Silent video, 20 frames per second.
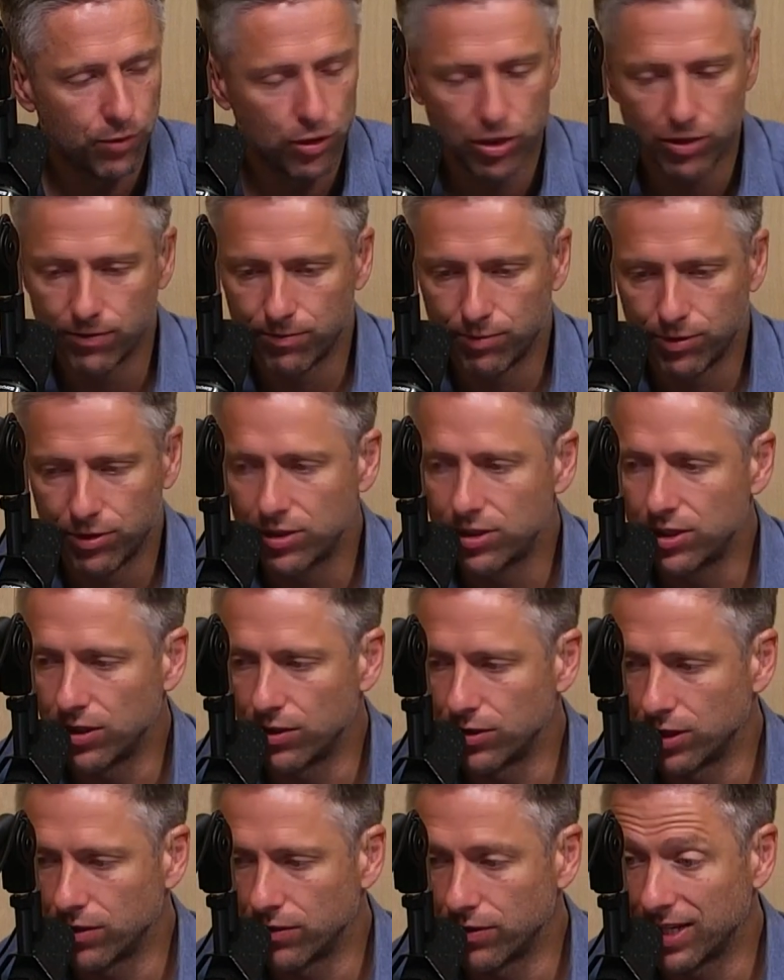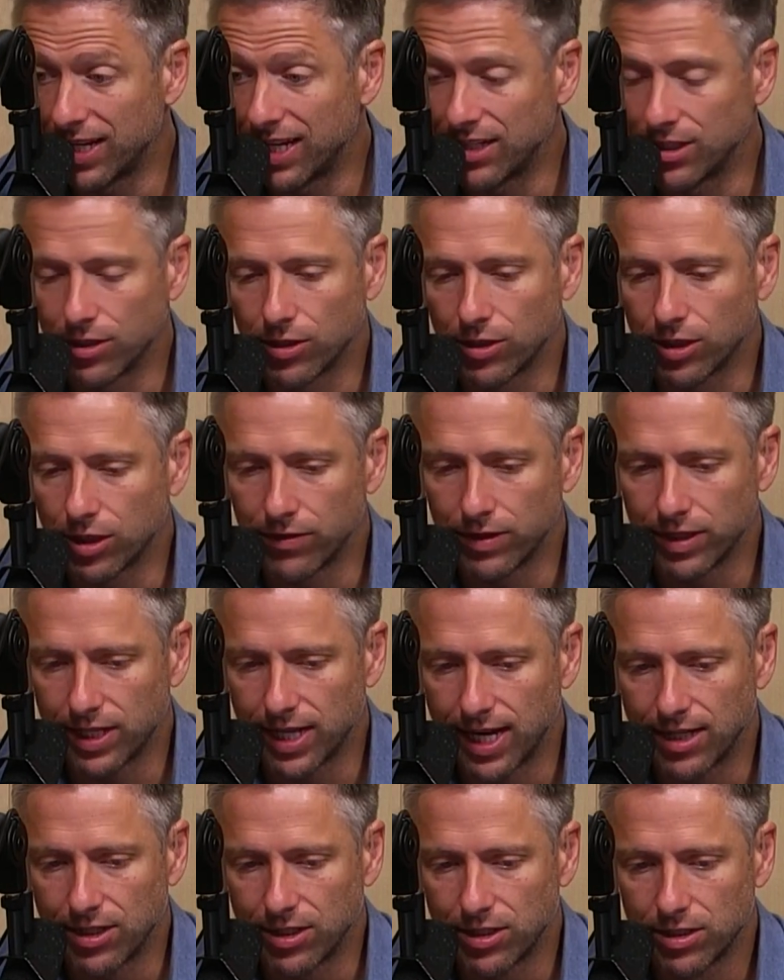Put your, put your toes over the edge and look over
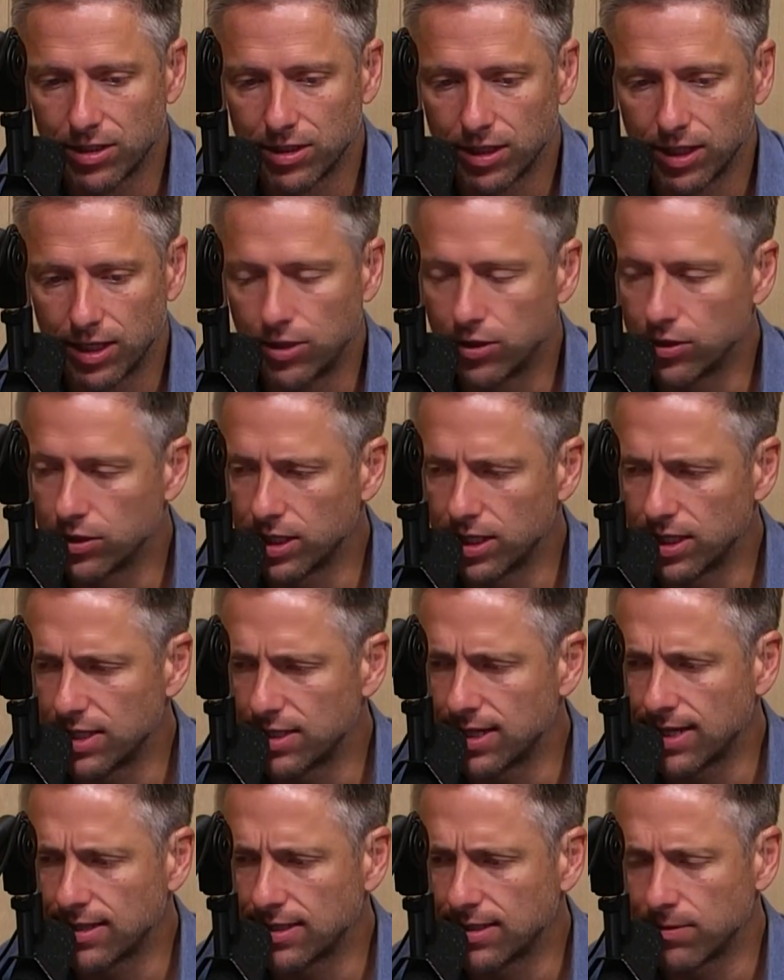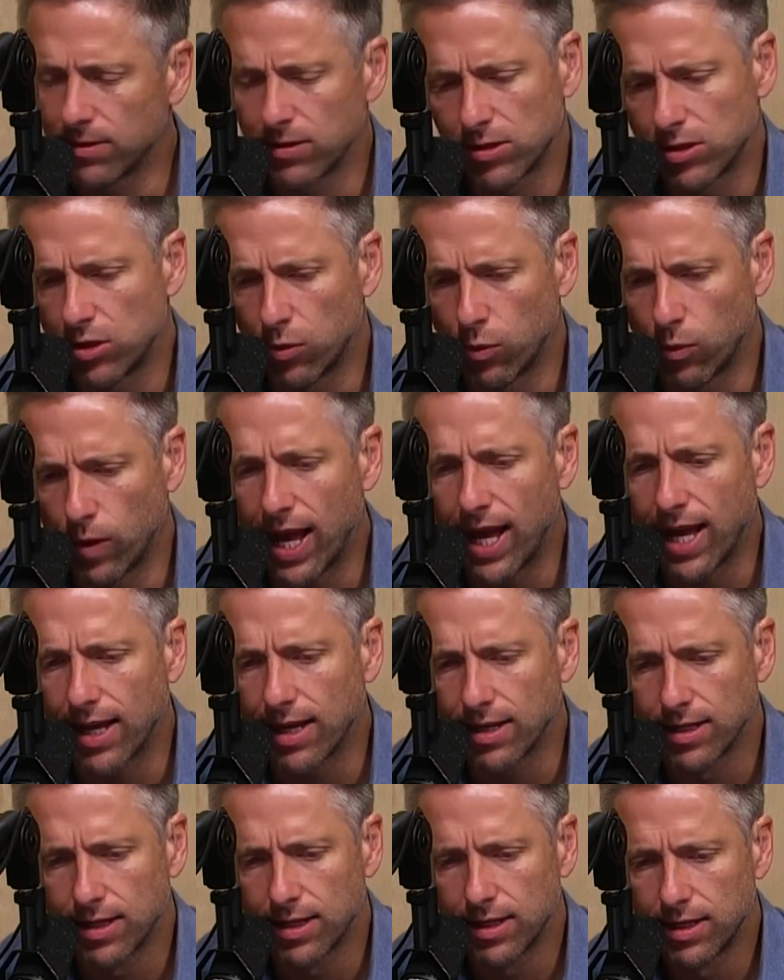the edge. And you'll say the exact same thing. There's no
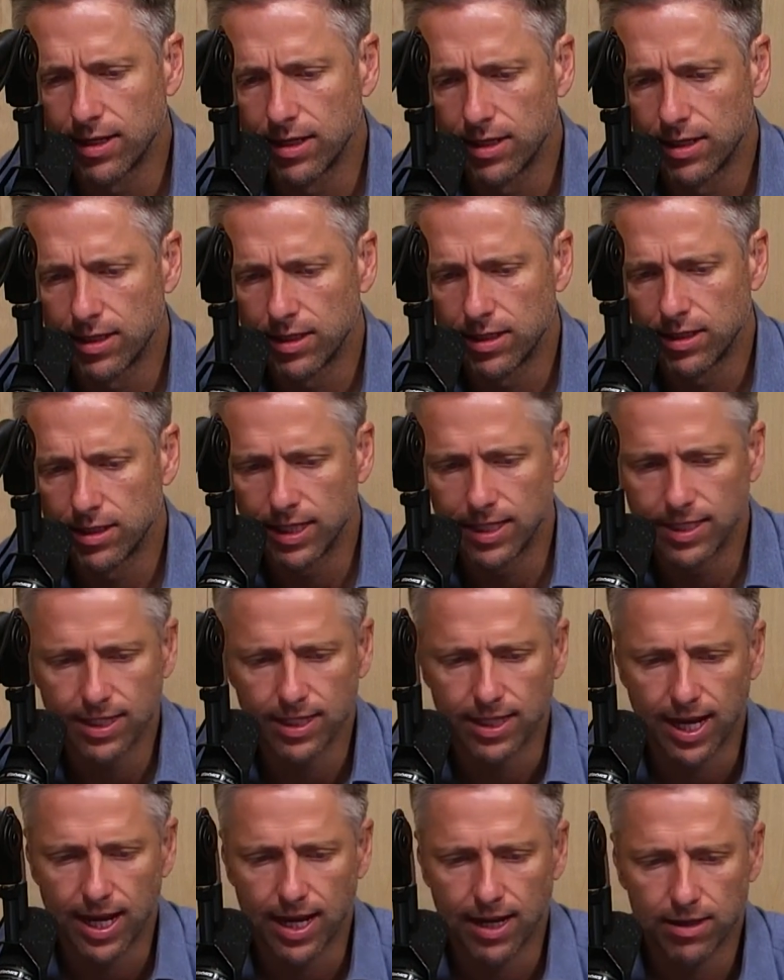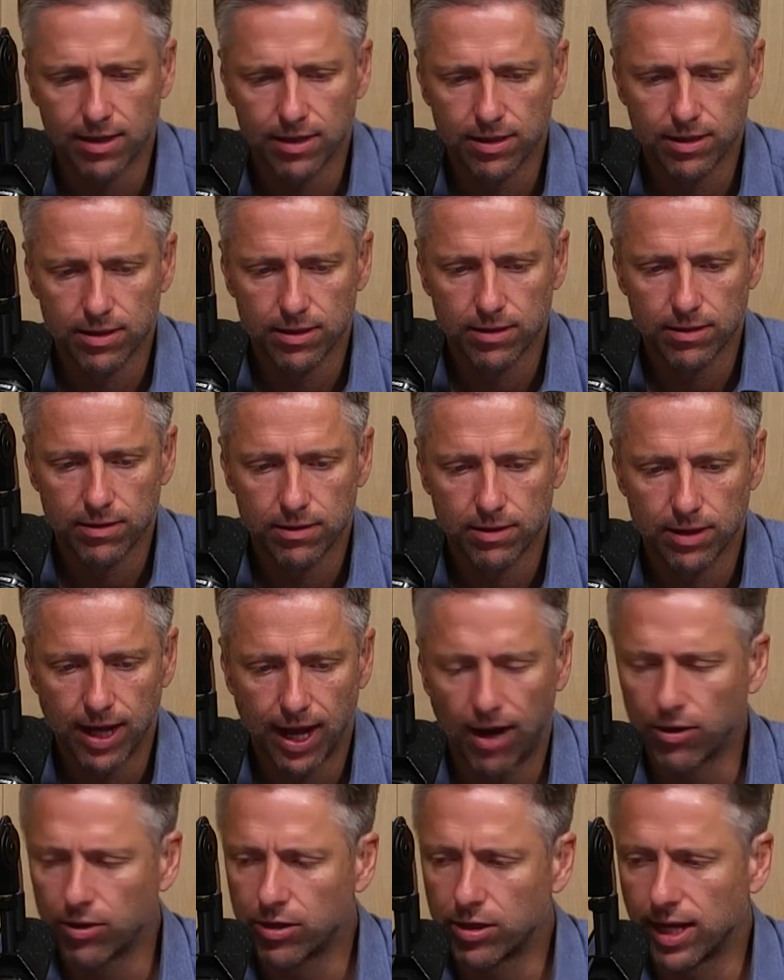way they did that.
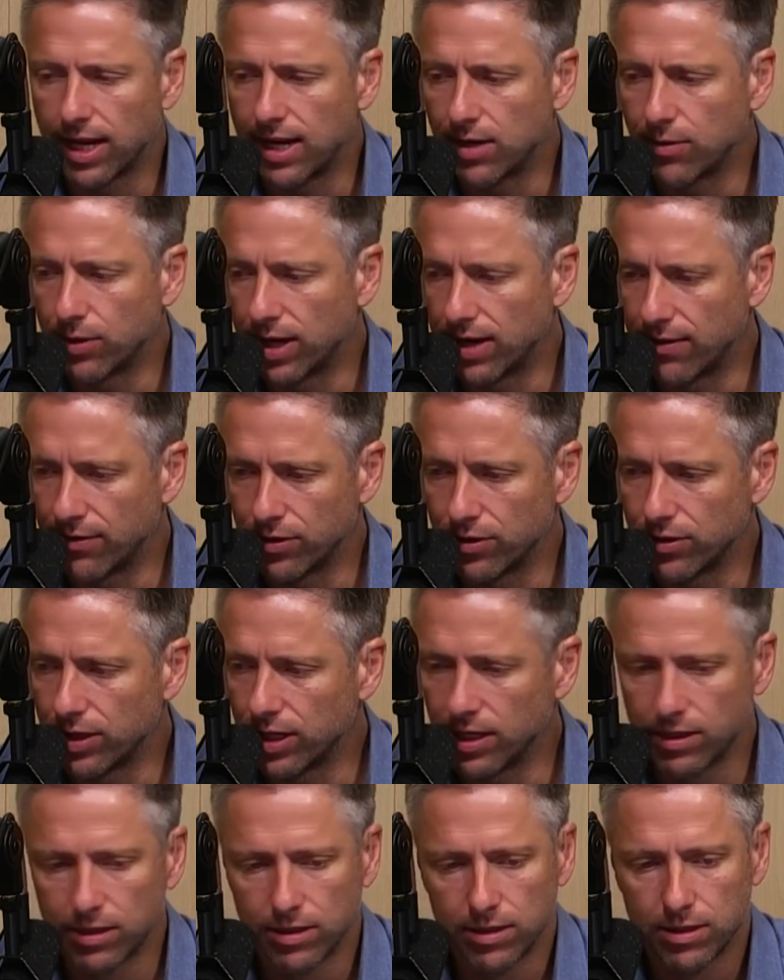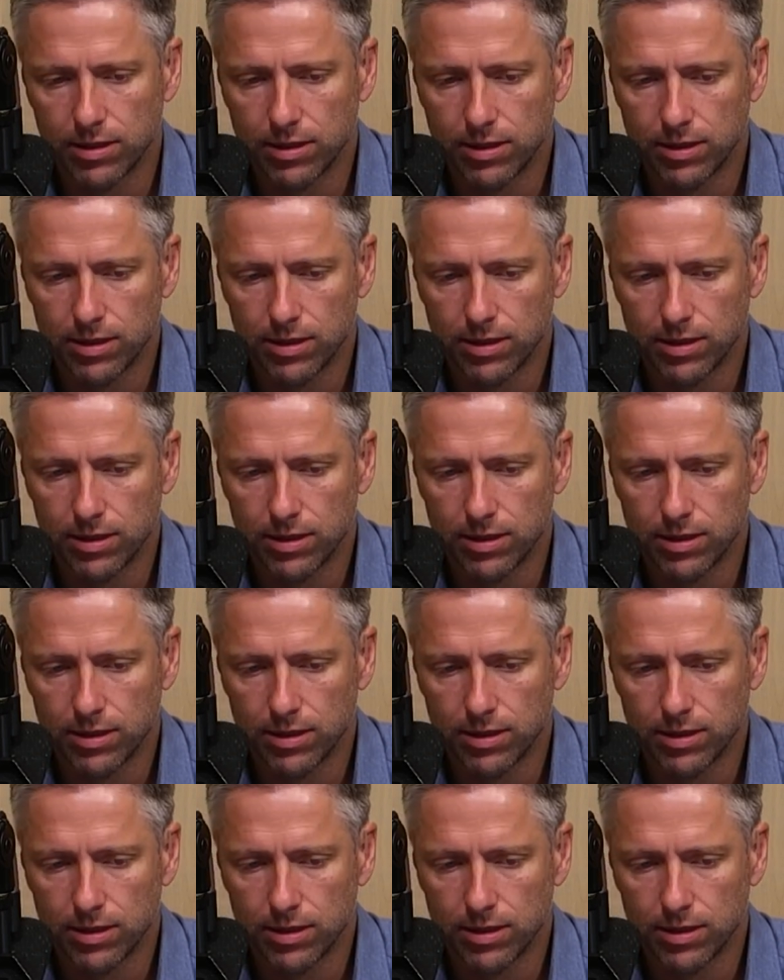How could anyone ever do that?